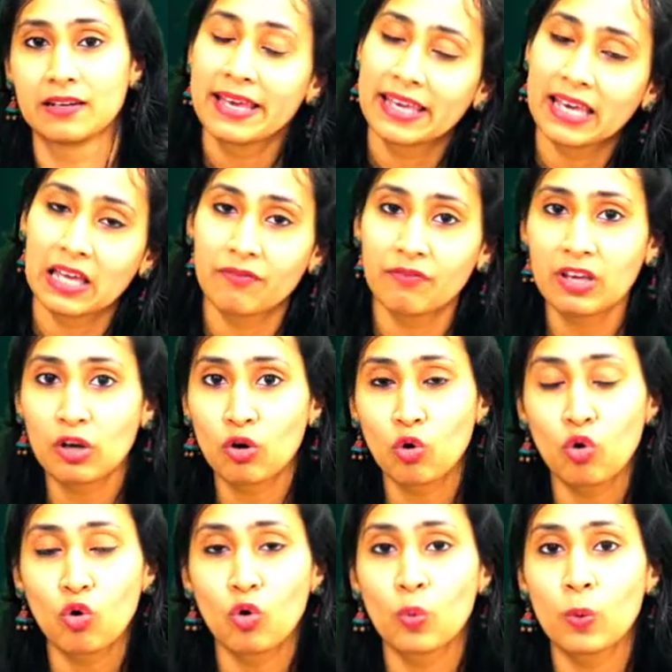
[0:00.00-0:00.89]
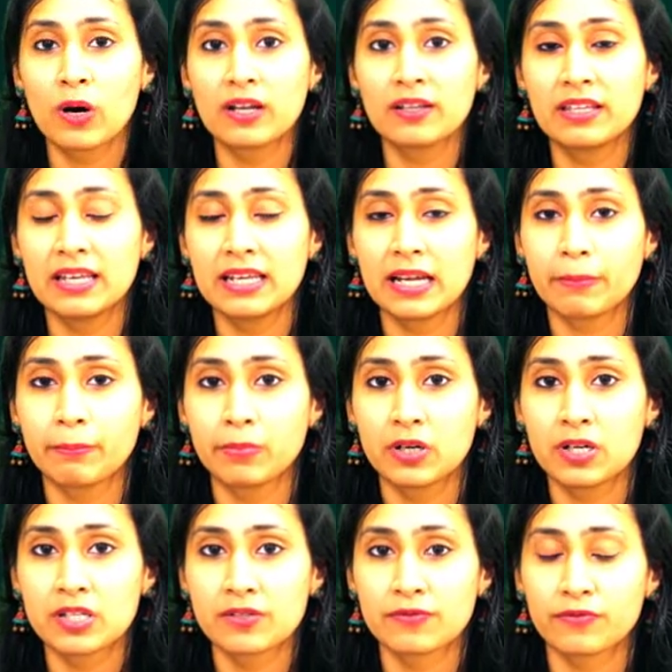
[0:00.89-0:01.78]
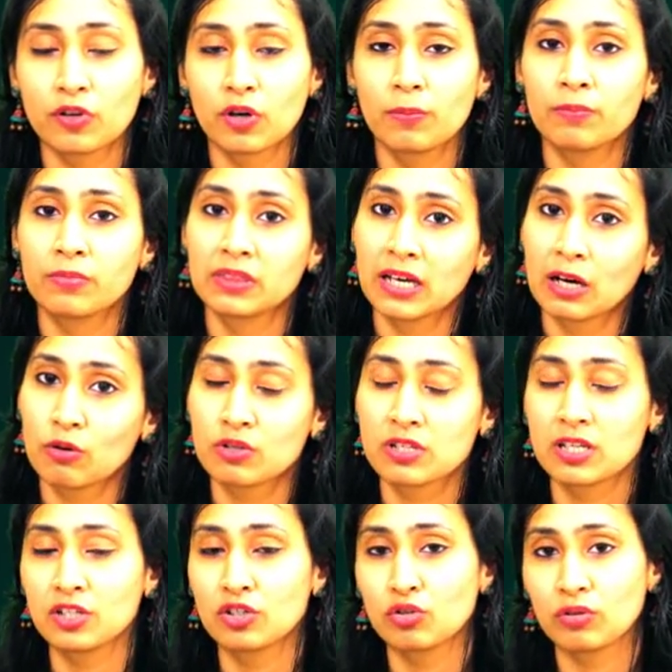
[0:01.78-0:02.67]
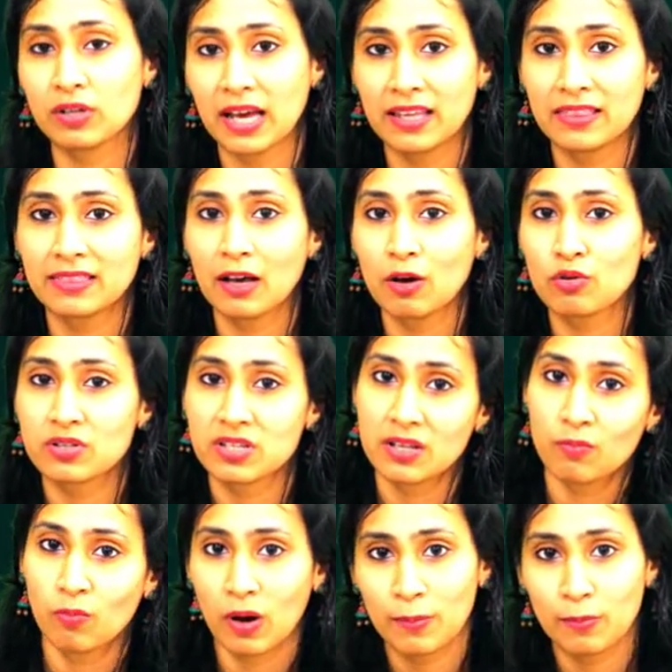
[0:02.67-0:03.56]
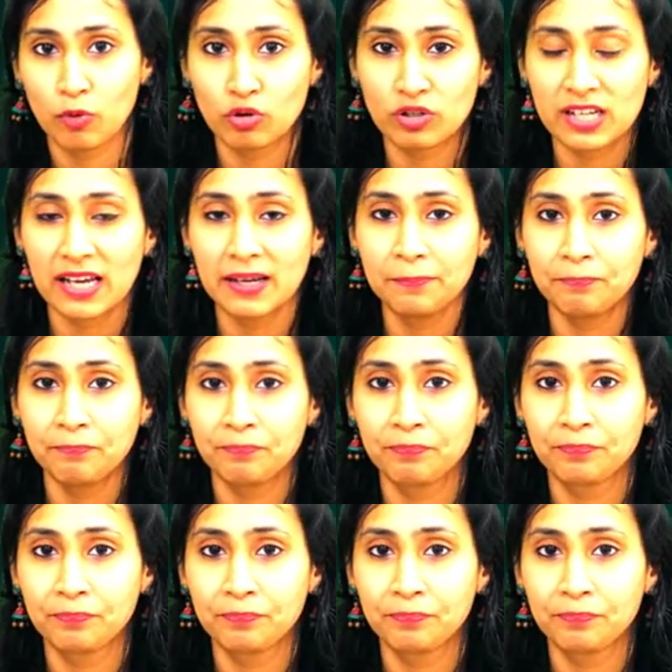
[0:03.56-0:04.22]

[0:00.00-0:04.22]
Can we go over the numbers from 1000 to 9000 one more time?